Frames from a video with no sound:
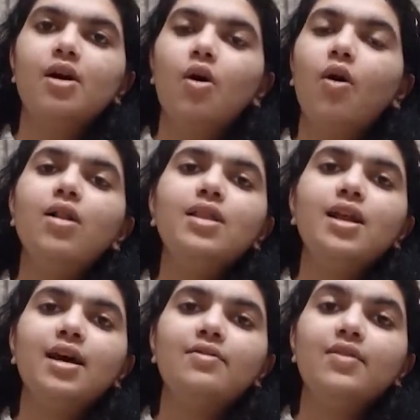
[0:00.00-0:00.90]
All the
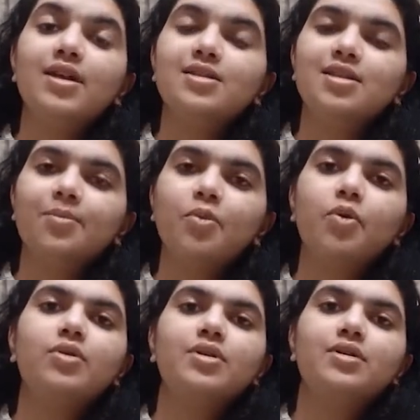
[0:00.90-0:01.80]
love and
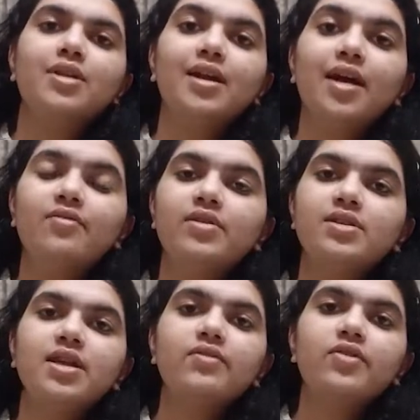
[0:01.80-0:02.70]
support that I have
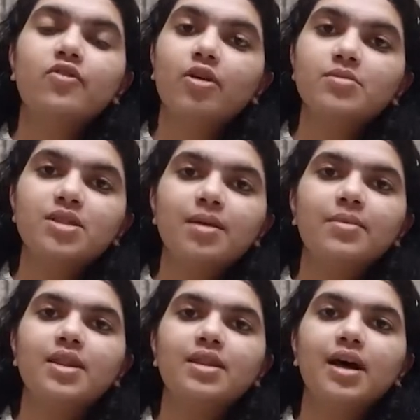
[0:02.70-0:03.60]
received from
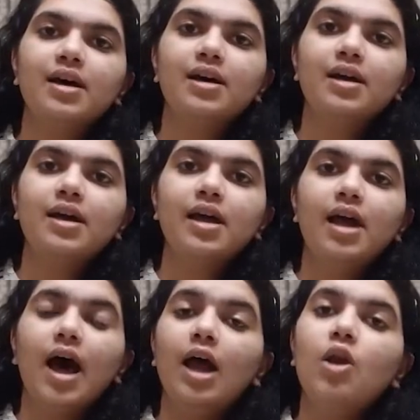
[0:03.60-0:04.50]
Samhita,
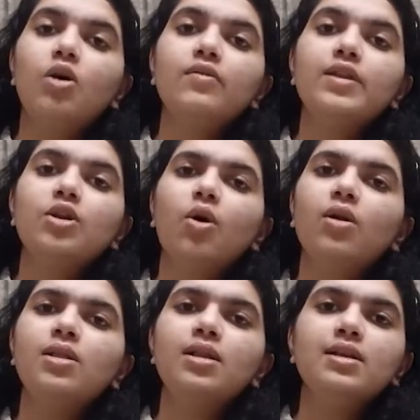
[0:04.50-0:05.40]
along with
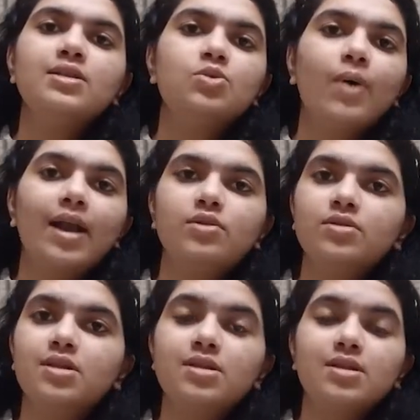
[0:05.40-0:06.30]
all its value
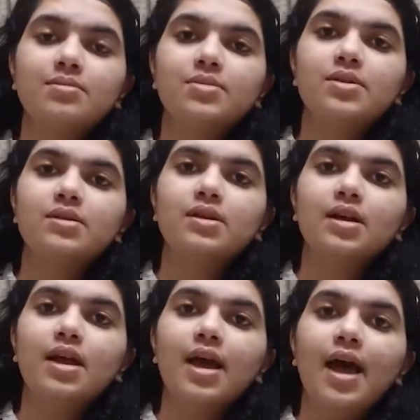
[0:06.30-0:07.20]
systems,
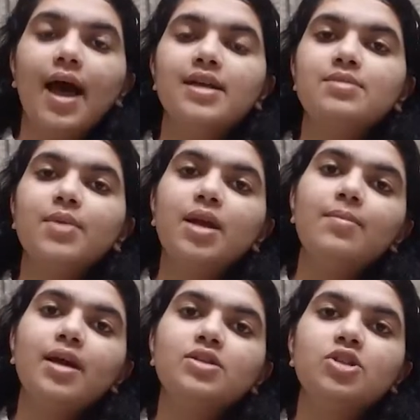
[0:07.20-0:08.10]
has made
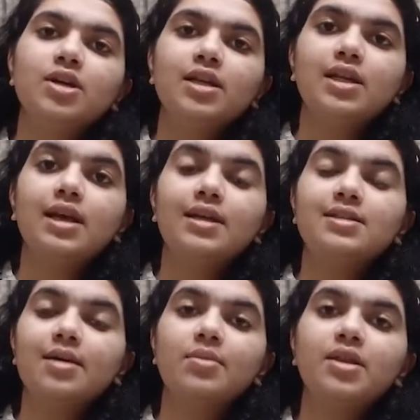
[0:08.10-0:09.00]
my journey at
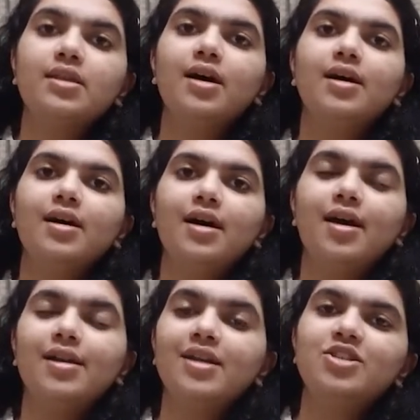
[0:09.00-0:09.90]
Samhita
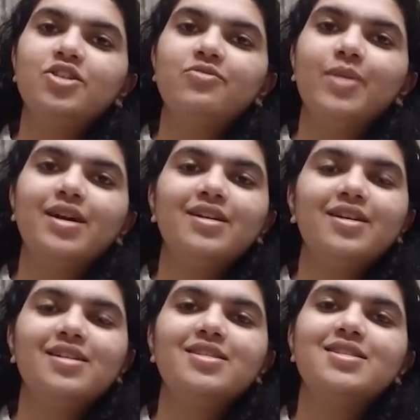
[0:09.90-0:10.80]
an achievement
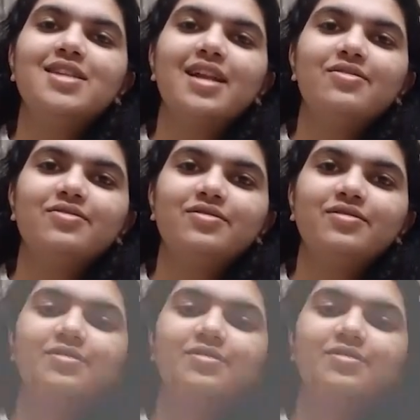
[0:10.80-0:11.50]
in itself.